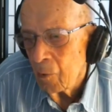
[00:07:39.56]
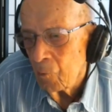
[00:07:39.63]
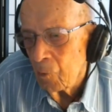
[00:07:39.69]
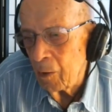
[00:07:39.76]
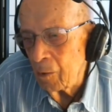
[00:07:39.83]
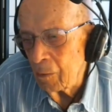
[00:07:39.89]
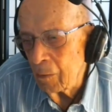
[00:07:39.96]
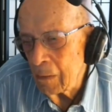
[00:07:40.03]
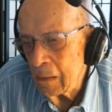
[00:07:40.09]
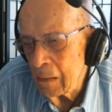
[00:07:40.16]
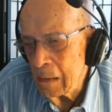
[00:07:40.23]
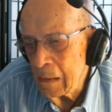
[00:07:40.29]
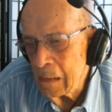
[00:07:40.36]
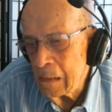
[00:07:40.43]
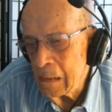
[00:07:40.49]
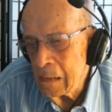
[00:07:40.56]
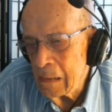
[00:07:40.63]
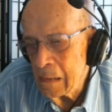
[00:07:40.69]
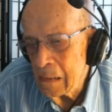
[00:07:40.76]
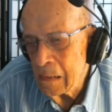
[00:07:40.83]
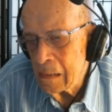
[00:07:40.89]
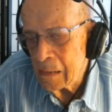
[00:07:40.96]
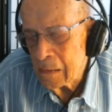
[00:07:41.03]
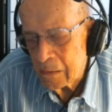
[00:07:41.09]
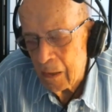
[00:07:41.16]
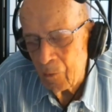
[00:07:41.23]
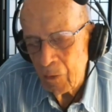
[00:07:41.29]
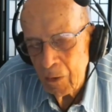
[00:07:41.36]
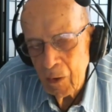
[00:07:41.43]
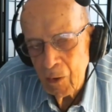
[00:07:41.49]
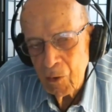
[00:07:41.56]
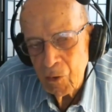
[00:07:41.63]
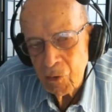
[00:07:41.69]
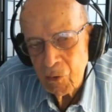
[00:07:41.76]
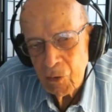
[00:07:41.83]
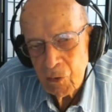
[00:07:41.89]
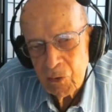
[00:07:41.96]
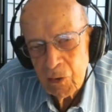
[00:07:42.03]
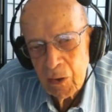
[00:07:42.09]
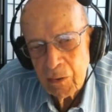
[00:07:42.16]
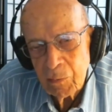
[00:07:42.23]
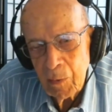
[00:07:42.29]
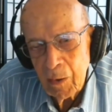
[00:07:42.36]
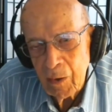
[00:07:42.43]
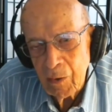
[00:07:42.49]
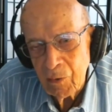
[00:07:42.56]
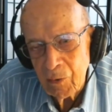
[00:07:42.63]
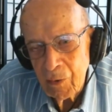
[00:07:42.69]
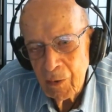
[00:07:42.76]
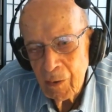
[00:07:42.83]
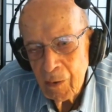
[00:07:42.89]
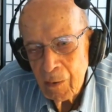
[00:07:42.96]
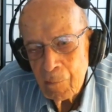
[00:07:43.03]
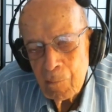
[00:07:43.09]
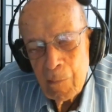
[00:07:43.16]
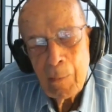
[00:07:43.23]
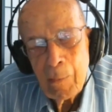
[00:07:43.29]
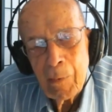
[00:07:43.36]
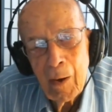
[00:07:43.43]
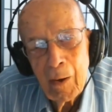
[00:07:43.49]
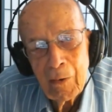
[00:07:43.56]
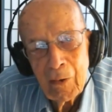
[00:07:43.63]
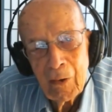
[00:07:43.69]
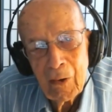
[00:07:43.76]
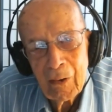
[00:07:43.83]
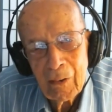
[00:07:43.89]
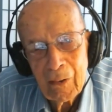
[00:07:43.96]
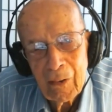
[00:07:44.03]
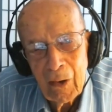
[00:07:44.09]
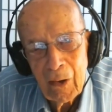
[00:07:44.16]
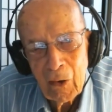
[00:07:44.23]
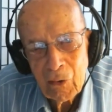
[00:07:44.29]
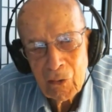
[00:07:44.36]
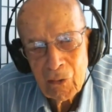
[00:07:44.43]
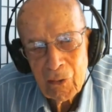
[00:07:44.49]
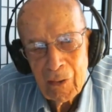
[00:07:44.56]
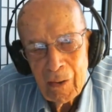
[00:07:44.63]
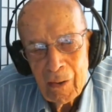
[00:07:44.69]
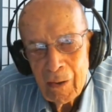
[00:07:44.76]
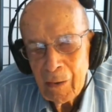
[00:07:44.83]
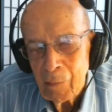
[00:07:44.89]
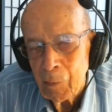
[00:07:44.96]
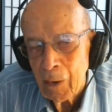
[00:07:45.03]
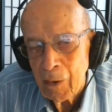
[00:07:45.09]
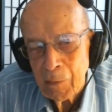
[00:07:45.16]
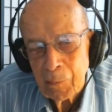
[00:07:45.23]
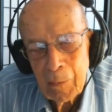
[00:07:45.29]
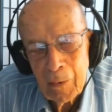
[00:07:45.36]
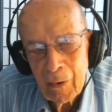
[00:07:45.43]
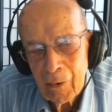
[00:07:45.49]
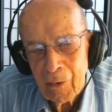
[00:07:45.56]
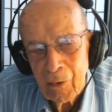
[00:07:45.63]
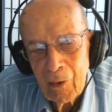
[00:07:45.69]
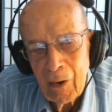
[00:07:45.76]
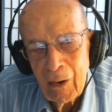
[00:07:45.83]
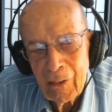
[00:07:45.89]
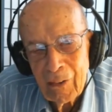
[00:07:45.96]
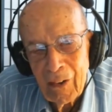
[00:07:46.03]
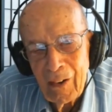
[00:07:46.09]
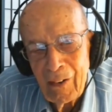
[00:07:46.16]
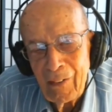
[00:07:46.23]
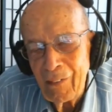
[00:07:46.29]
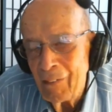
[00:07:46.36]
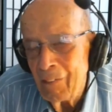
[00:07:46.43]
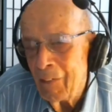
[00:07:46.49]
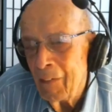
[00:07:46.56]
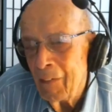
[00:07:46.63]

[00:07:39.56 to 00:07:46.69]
Well, 70 years and six minutes, maybe I did it in less, but it's been a great day,